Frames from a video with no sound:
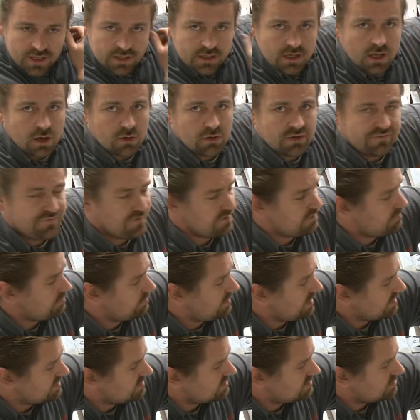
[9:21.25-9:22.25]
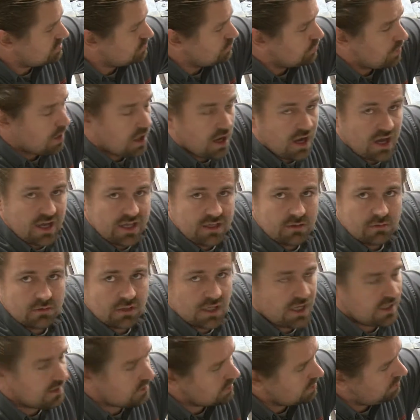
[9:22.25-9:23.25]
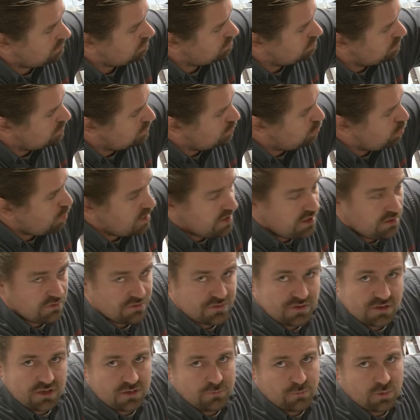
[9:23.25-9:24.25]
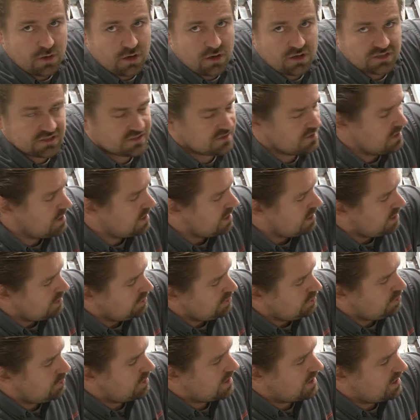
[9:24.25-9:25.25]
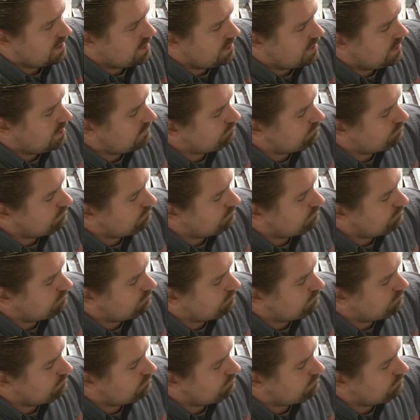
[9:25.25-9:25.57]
Now if it gets too high, like 20 or 30 bars, you can